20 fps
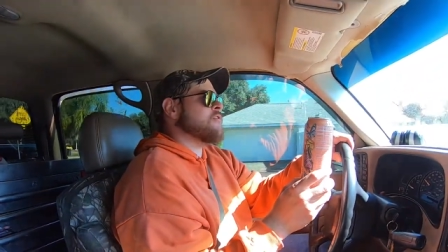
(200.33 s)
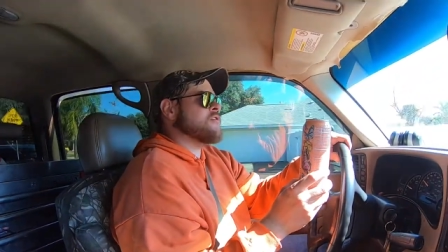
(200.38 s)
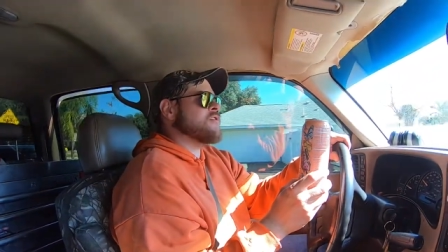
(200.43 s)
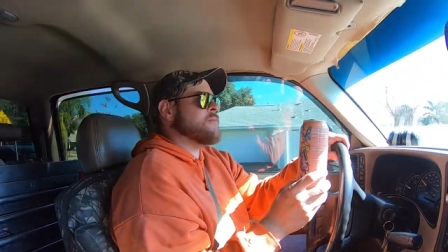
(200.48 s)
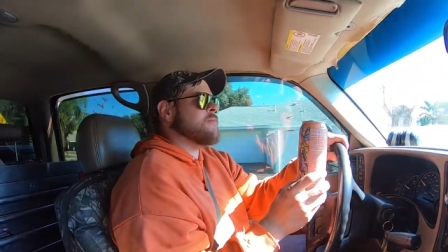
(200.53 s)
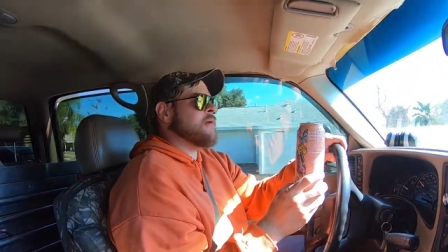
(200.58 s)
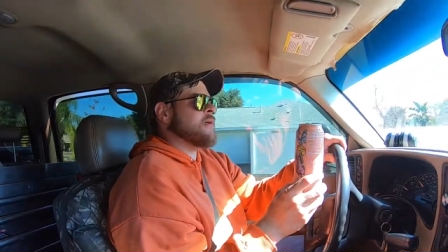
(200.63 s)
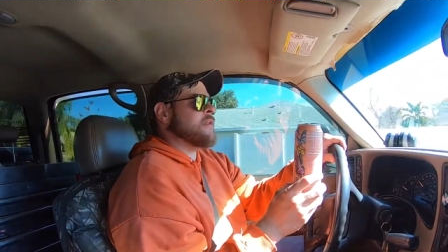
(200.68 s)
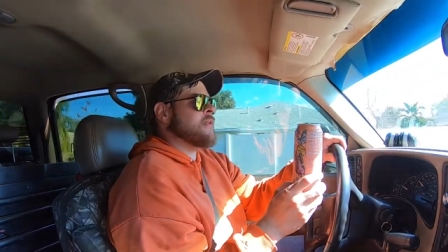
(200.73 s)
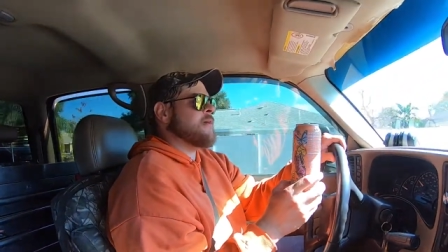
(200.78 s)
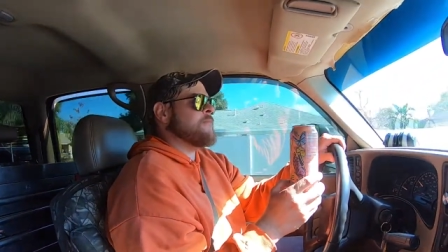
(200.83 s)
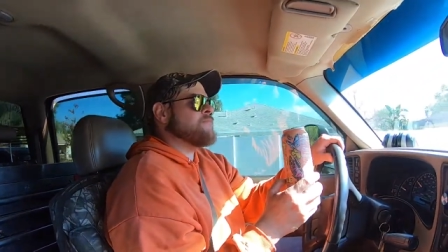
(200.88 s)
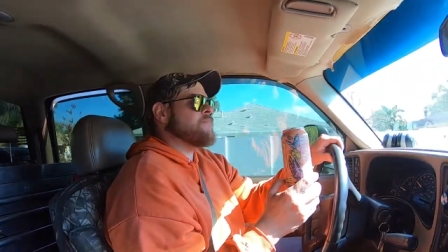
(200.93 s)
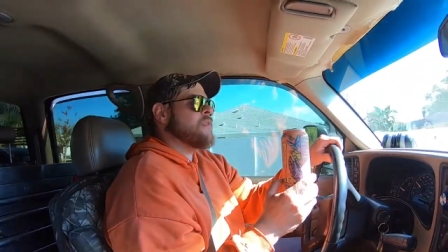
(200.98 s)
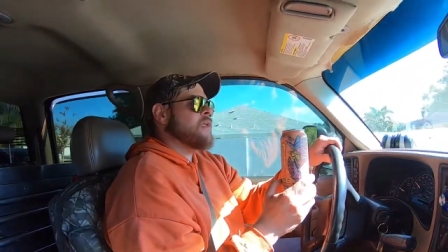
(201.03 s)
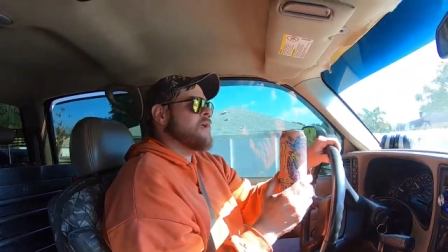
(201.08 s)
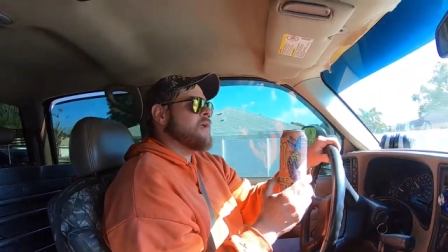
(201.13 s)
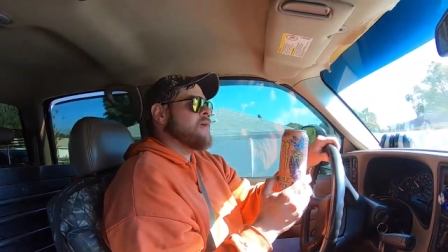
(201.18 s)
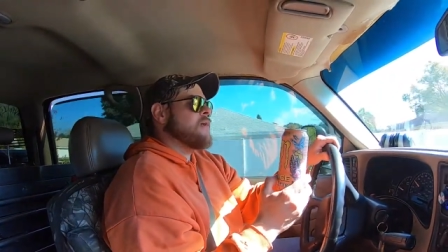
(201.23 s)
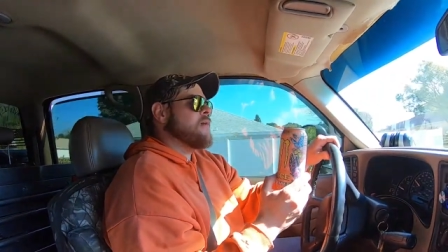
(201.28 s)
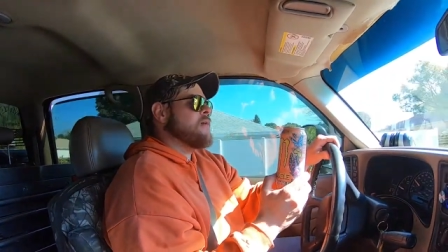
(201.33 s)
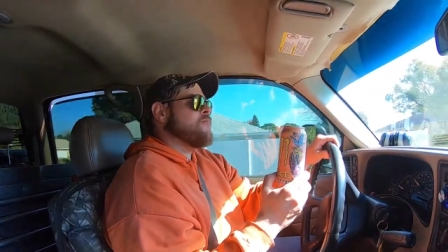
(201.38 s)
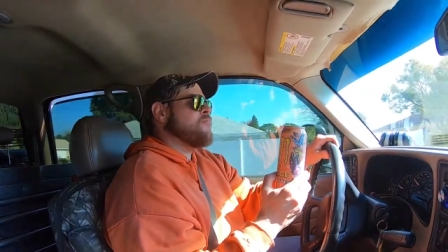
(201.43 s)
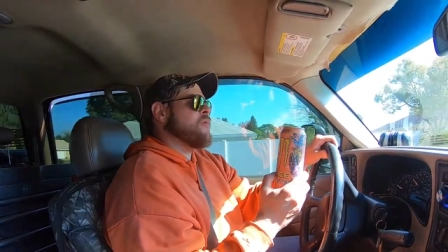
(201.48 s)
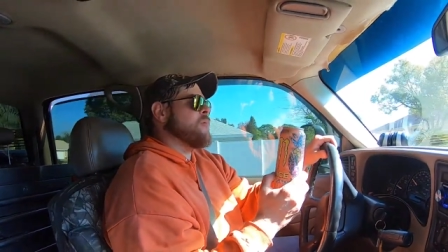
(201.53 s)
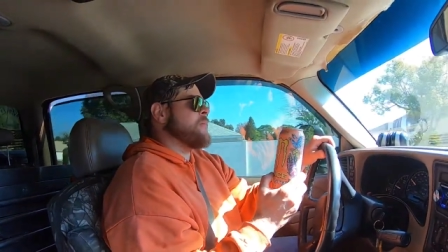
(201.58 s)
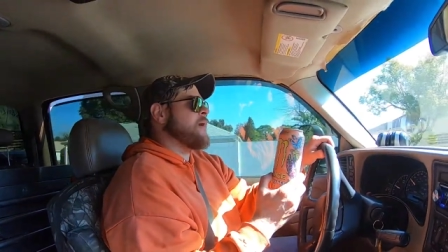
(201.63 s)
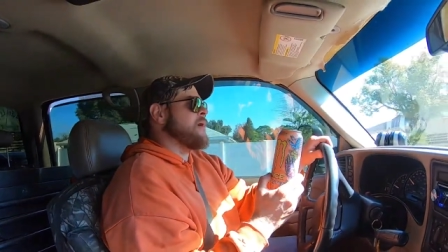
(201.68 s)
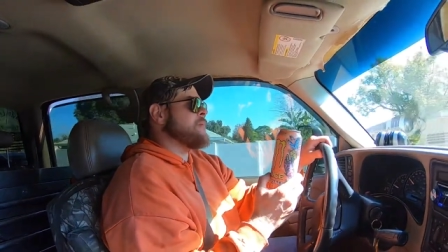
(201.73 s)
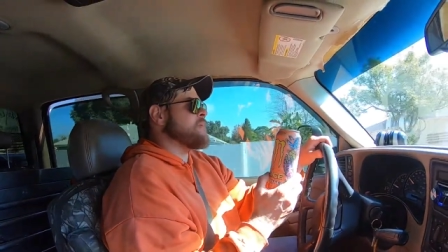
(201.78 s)
Papillon.
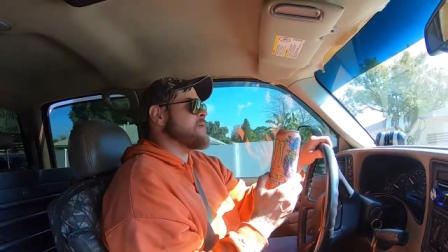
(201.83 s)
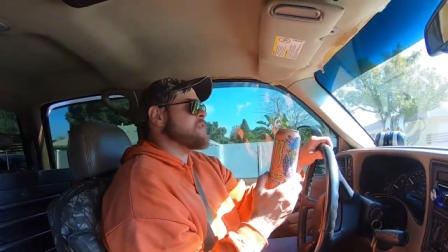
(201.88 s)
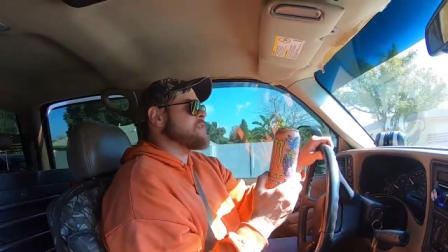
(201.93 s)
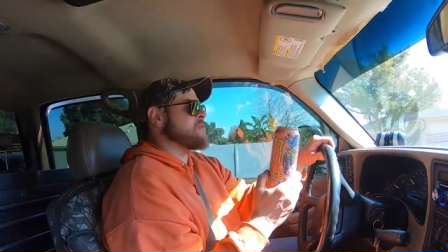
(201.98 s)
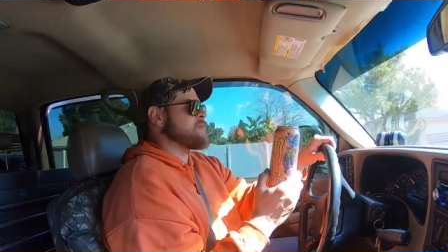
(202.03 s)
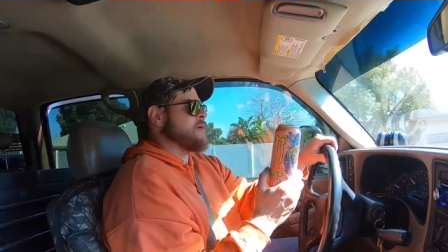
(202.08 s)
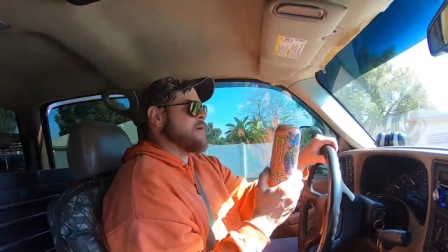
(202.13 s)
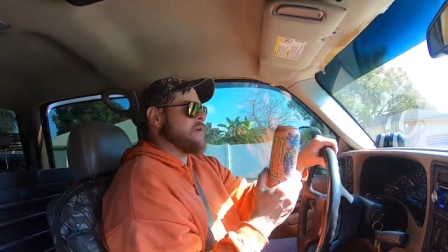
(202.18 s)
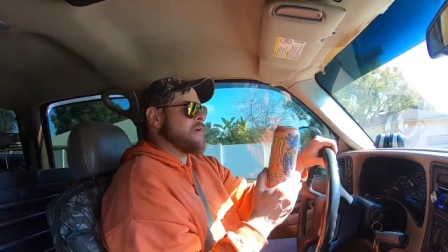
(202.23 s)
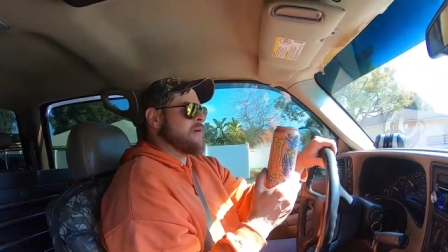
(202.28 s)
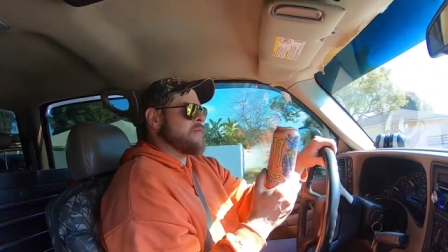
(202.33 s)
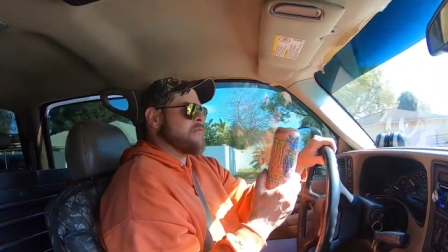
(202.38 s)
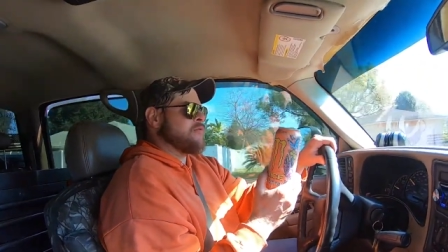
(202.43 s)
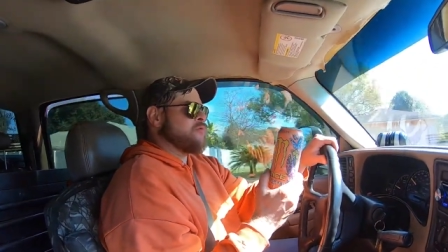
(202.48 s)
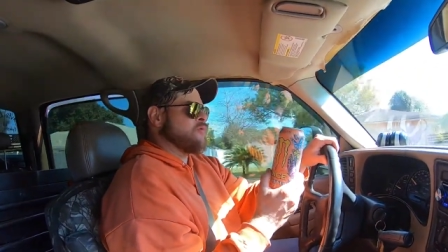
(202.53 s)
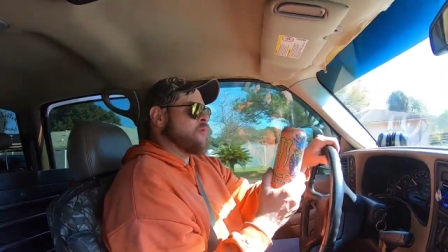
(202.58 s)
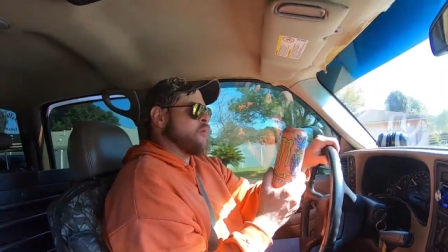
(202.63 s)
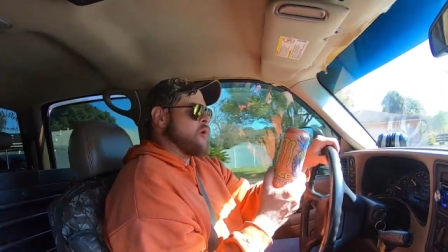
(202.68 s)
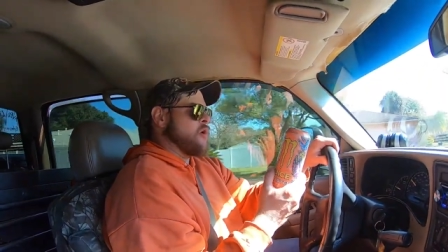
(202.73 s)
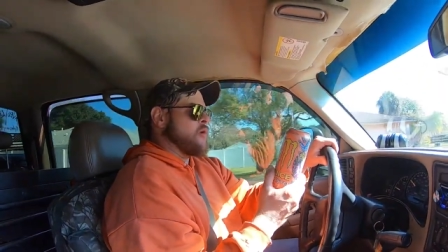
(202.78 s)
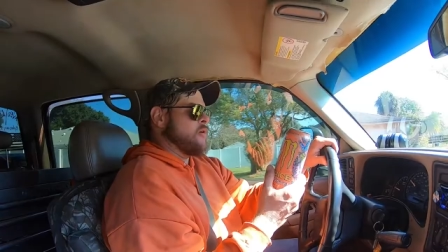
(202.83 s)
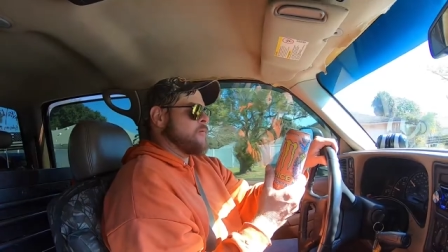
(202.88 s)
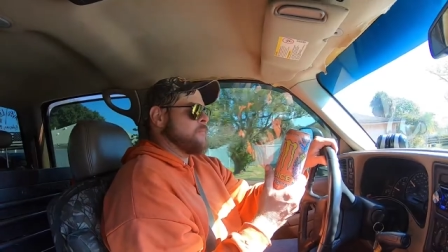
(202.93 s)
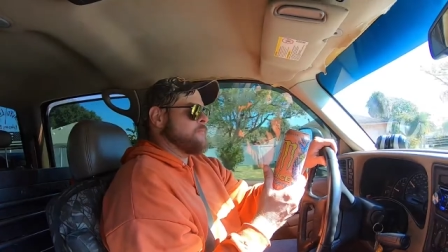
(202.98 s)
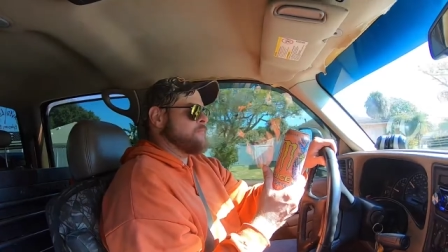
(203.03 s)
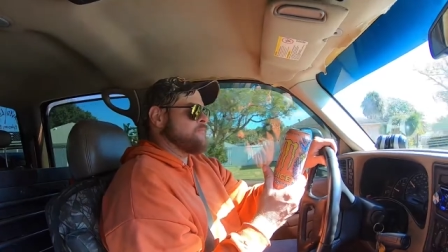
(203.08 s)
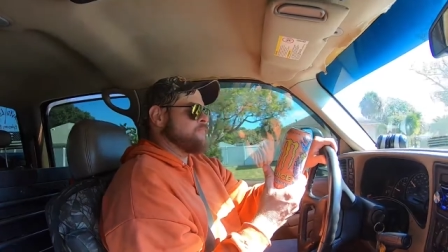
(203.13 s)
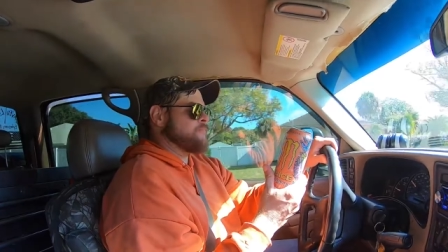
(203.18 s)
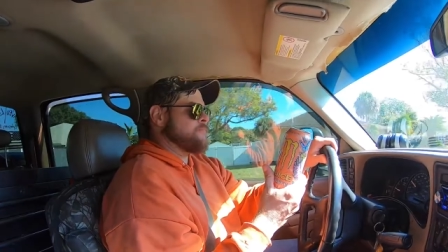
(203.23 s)
We might be spelling it wrong.